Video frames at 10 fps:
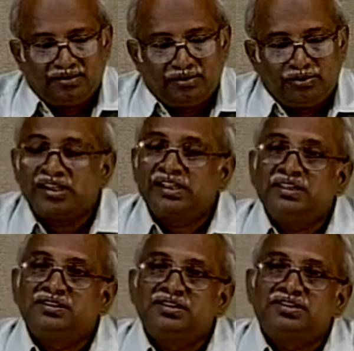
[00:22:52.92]
What
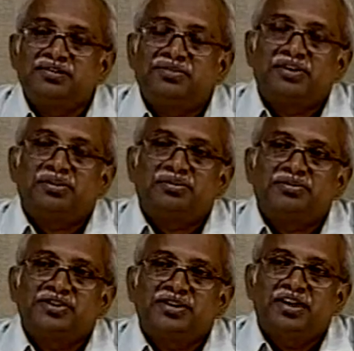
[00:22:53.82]
else is different from
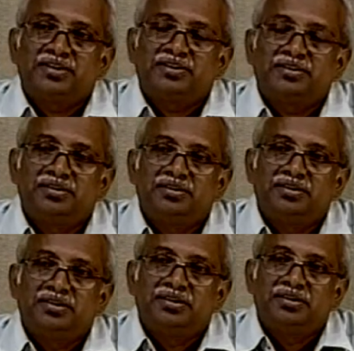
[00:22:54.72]
sea and
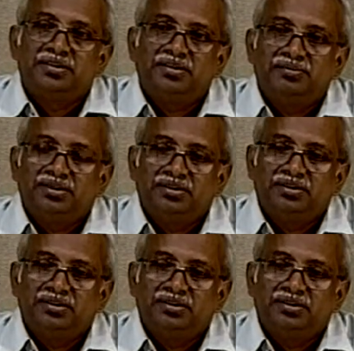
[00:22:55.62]
river?